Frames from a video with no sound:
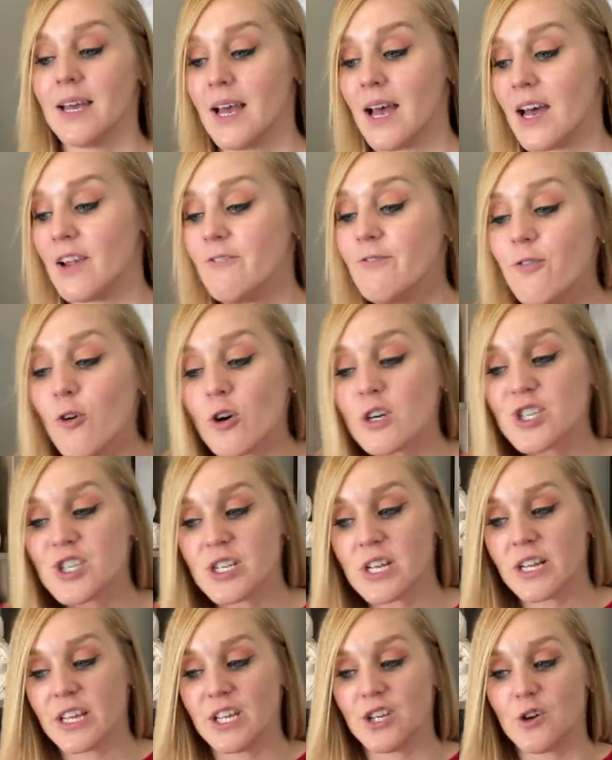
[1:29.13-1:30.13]

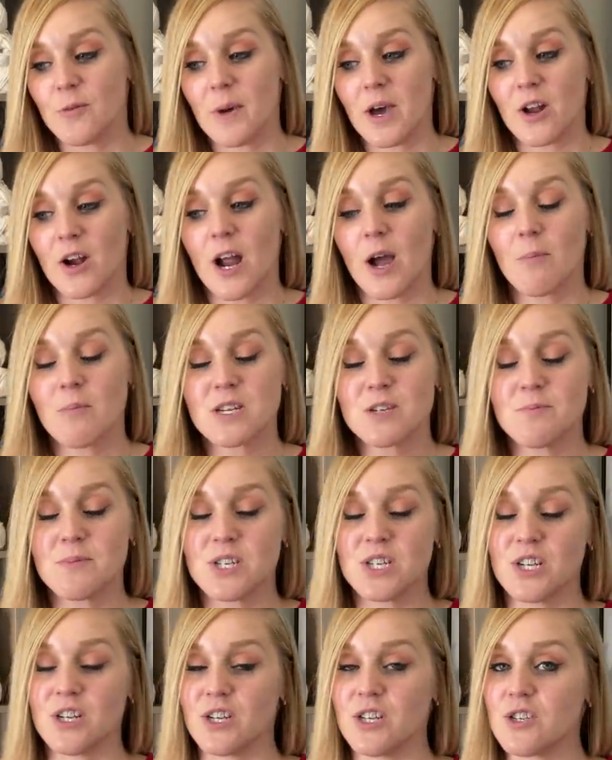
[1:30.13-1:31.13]
Unfortunately, no matter how much
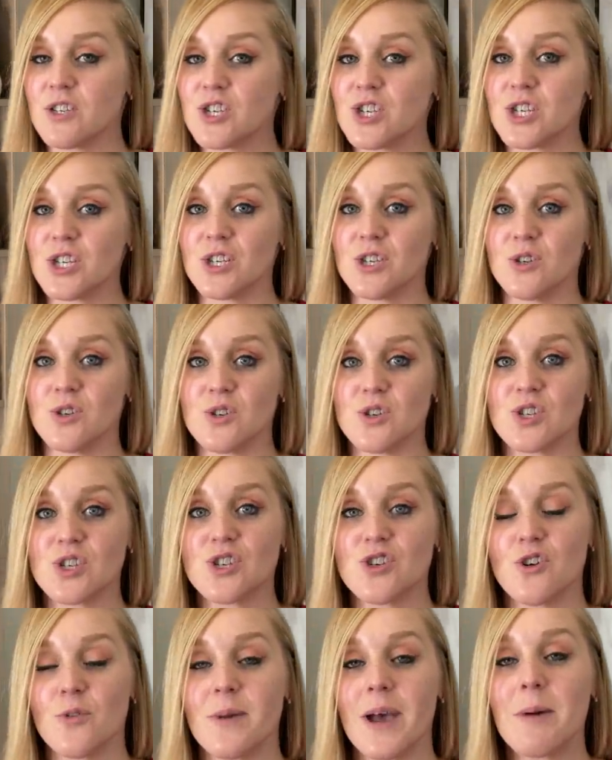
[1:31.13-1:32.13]
material she
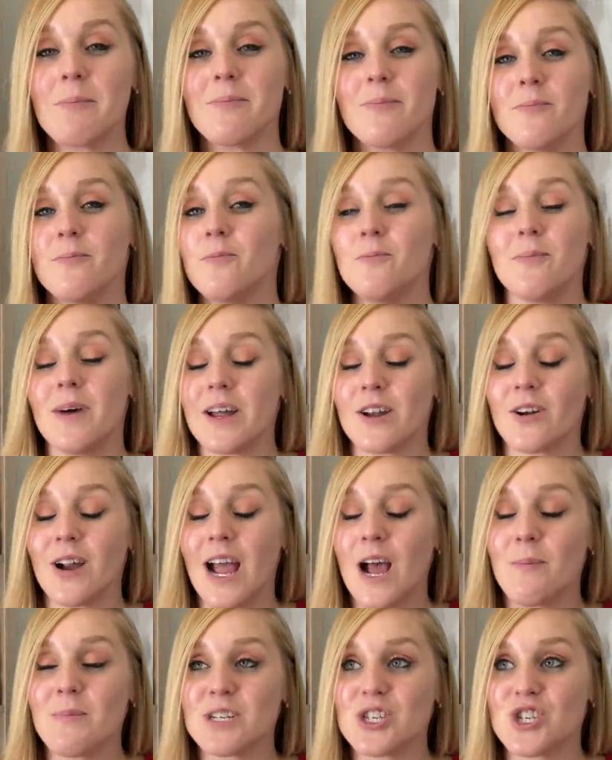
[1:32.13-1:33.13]
used, no, ma no matter
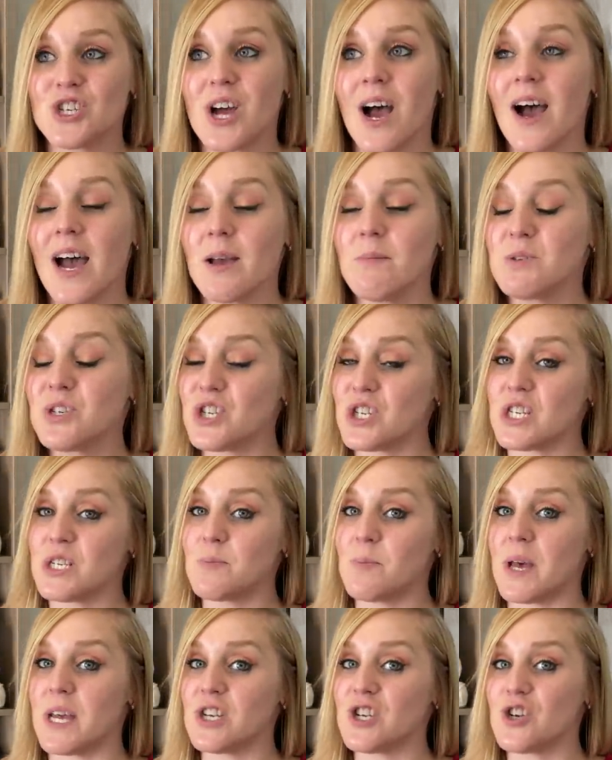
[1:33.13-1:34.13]
how much time she
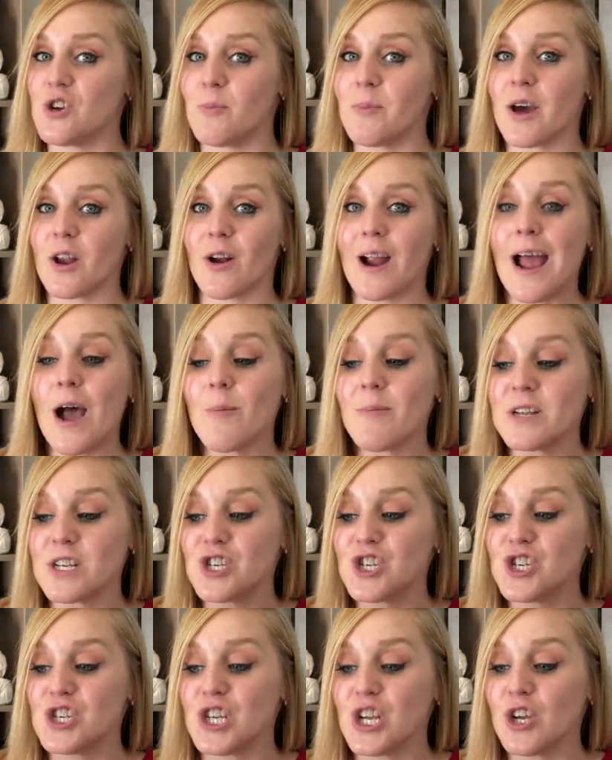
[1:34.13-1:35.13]
spent, no matter how
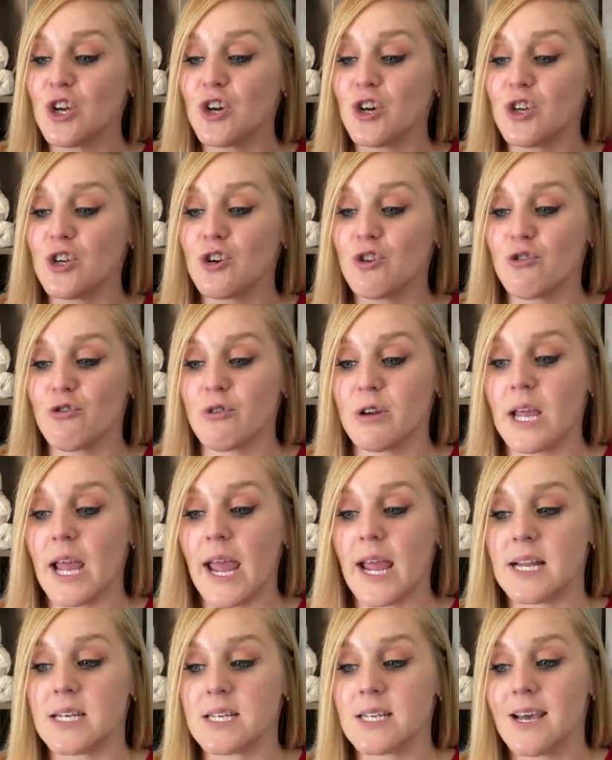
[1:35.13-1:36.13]
much she could
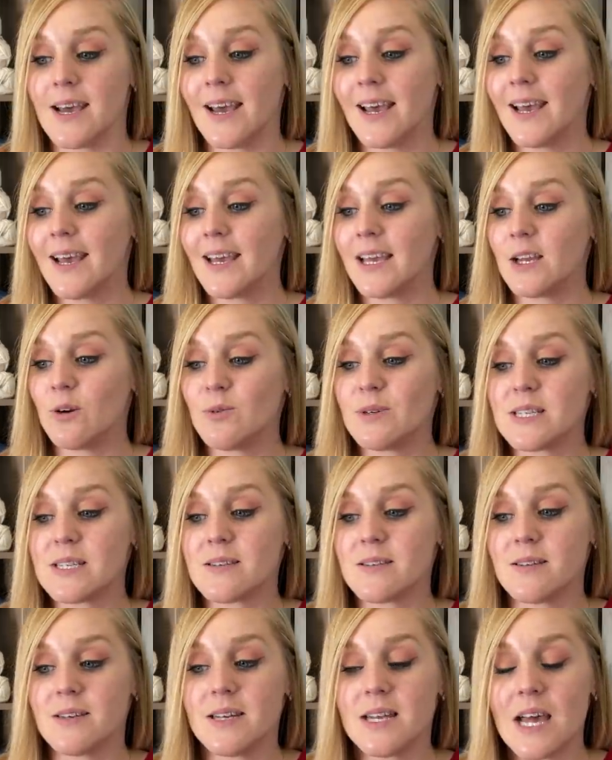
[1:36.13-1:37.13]
create, it was
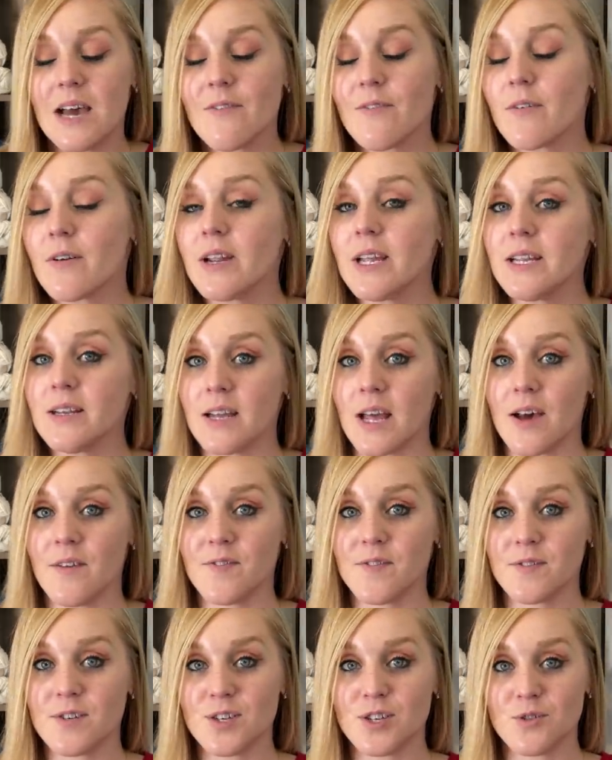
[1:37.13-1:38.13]
never
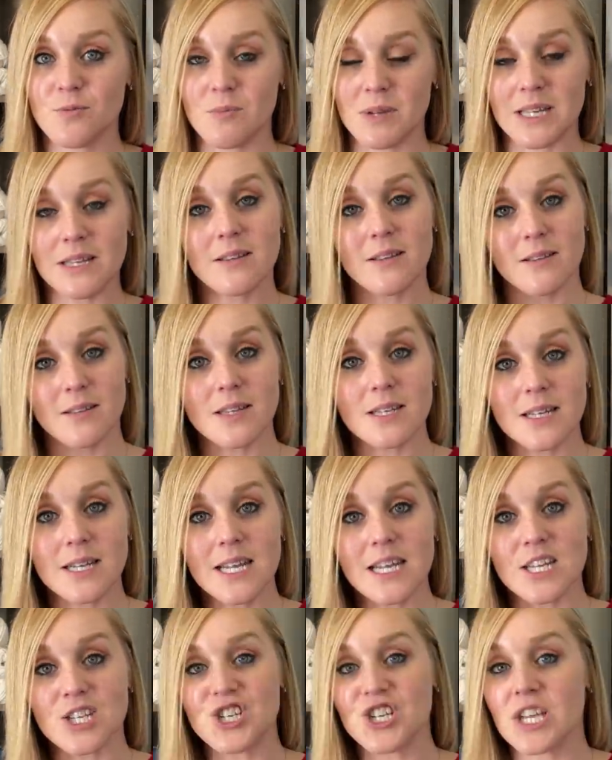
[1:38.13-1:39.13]
enough to meet the
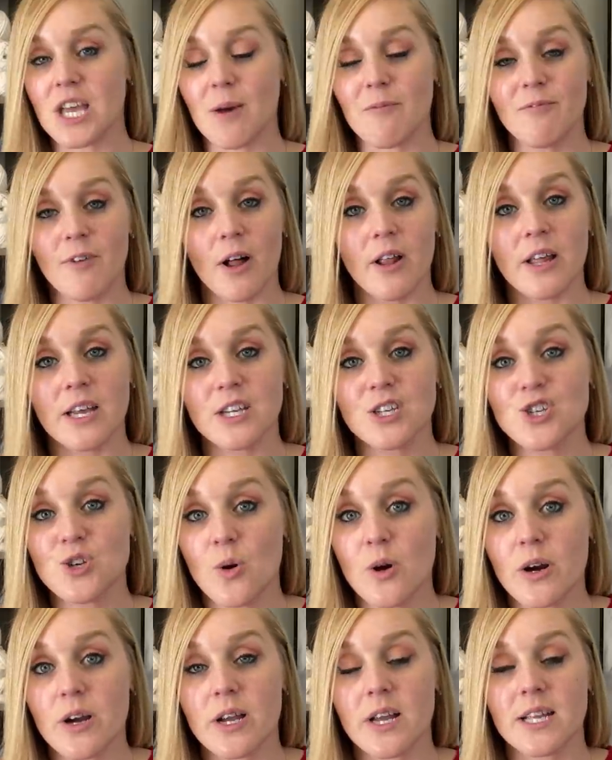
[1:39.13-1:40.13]
need. She kept falling
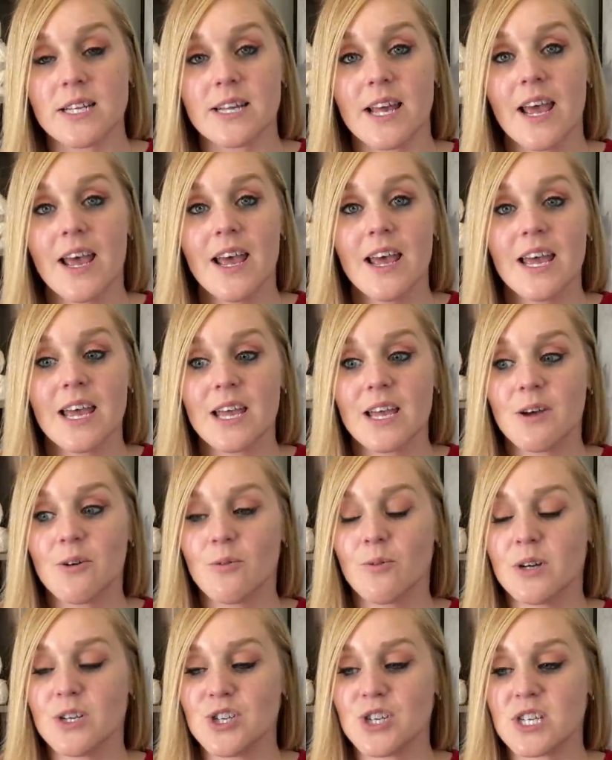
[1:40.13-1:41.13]
short and
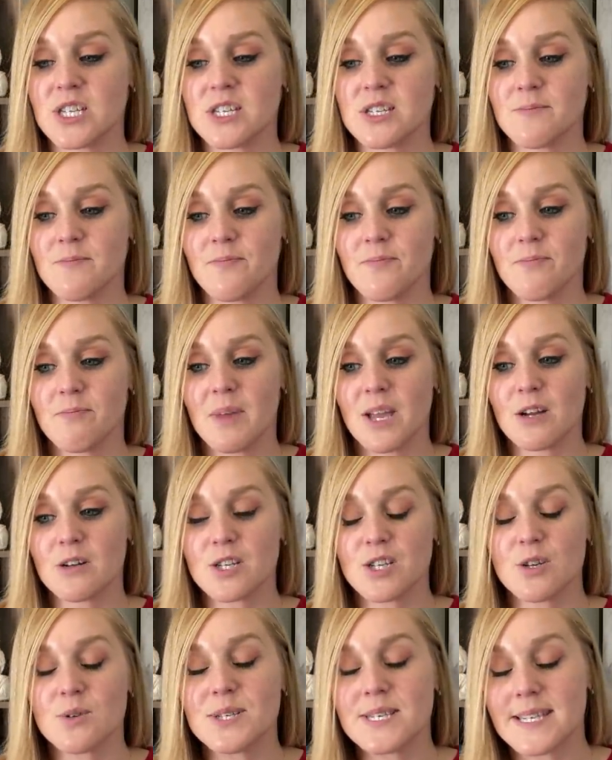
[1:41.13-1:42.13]
it would just make her
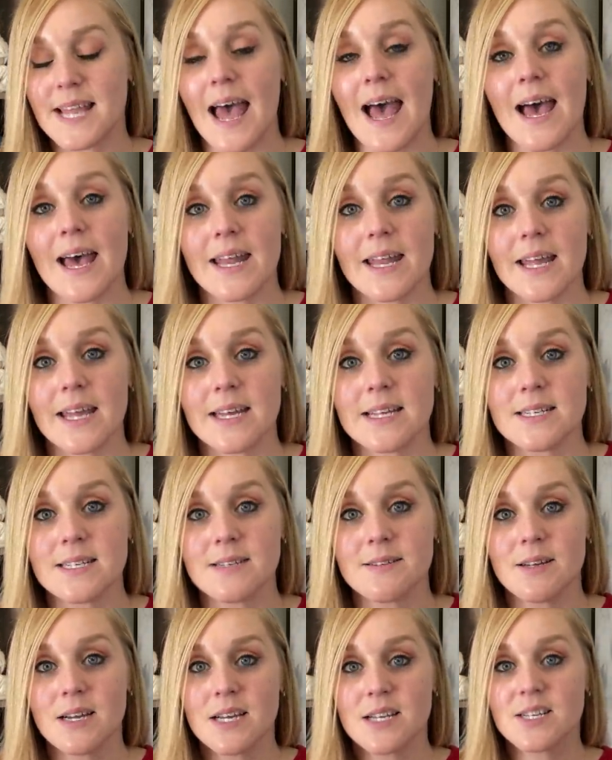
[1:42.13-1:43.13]
so sad and
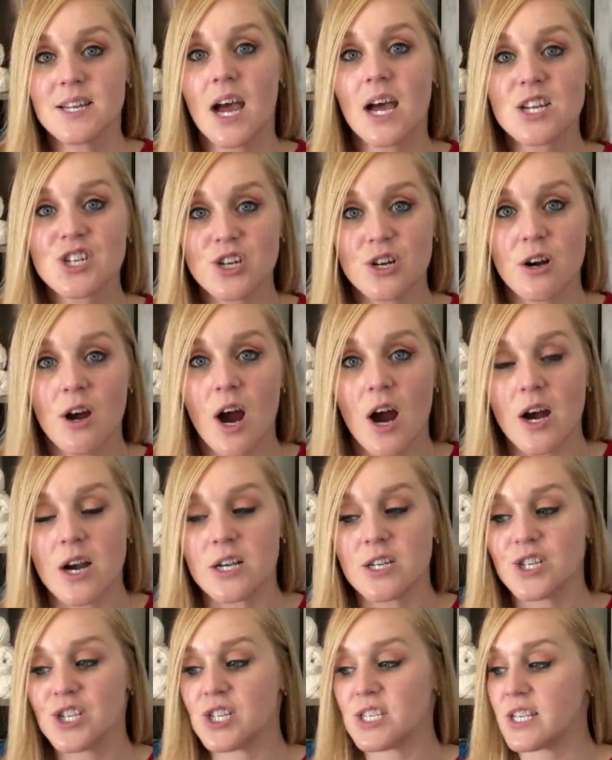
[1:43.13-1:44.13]
touch her
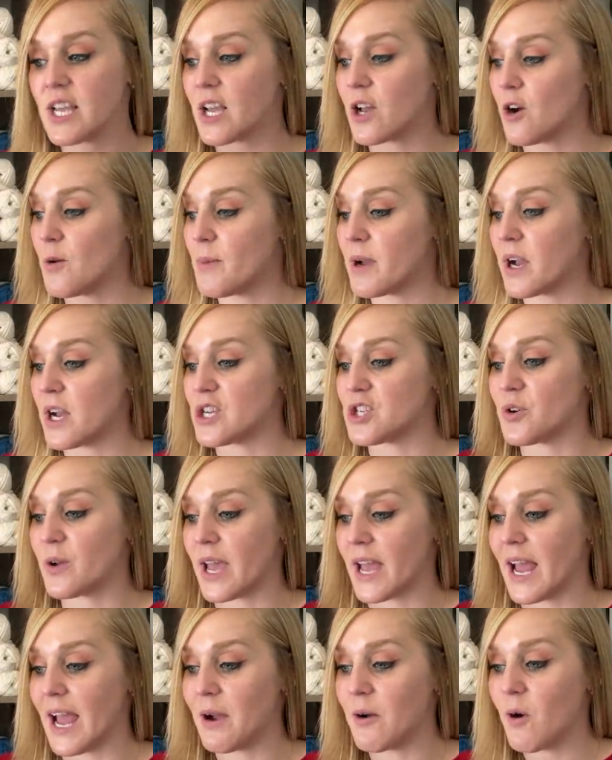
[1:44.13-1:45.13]
heart. And she's like, oh my gosh,
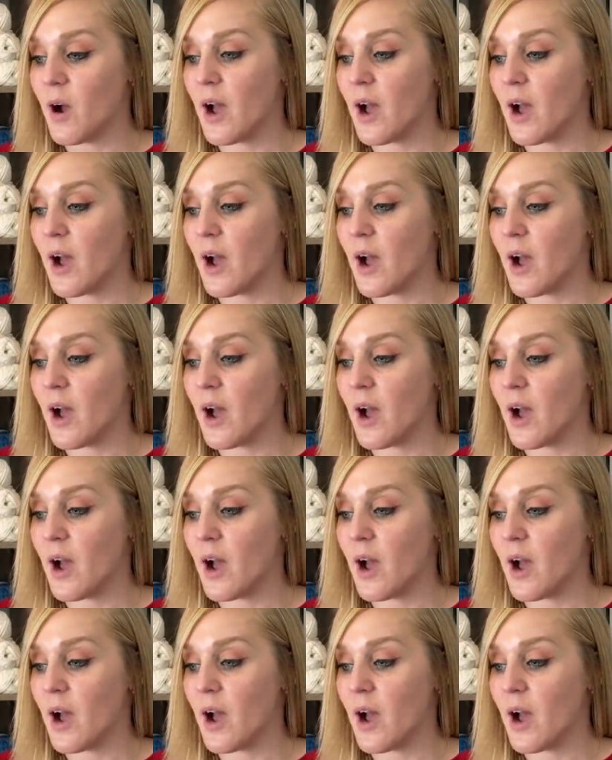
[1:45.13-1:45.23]
okay,